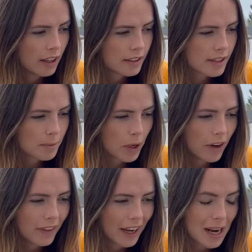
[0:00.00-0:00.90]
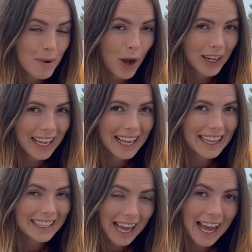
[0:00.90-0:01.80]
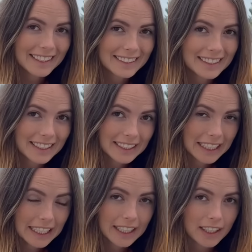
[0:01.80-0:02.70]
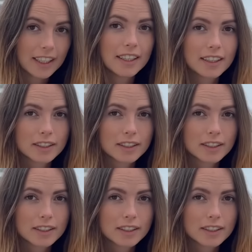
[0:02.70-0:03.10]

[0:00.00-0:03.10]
some yarn that I bought last year,